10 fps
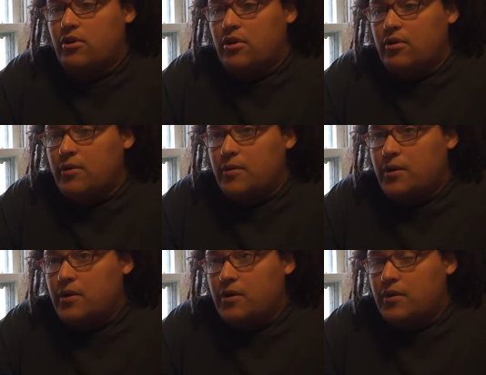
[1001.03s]

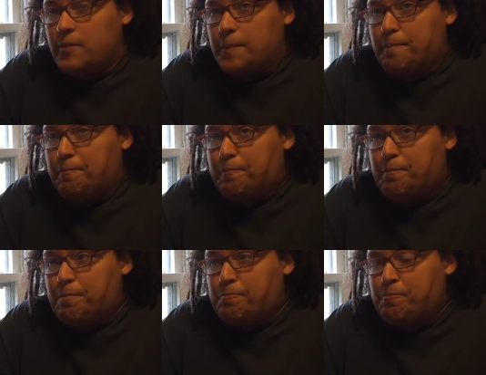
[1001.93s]

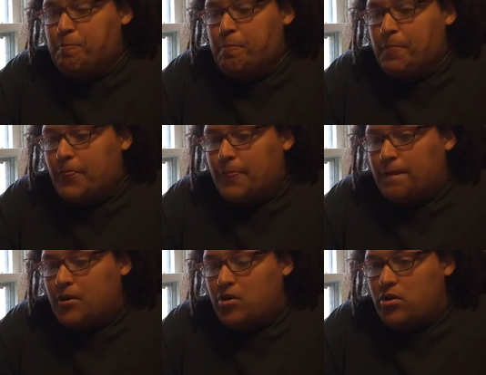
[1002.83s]

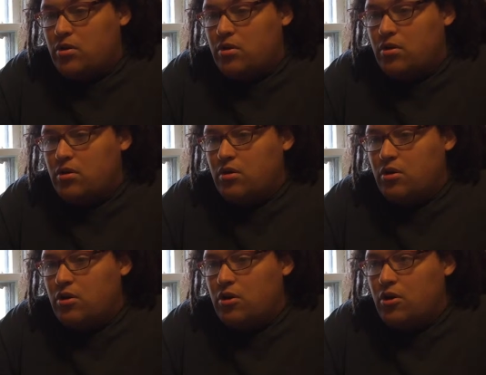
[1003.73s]

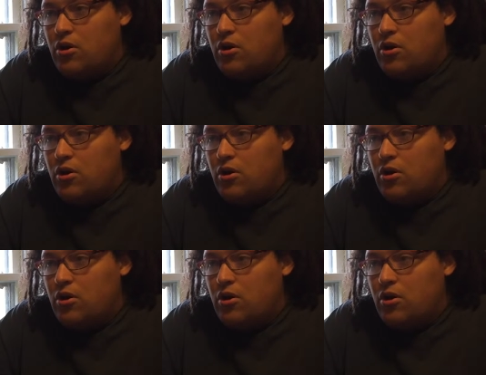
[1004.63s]
No one is speaking in this clip.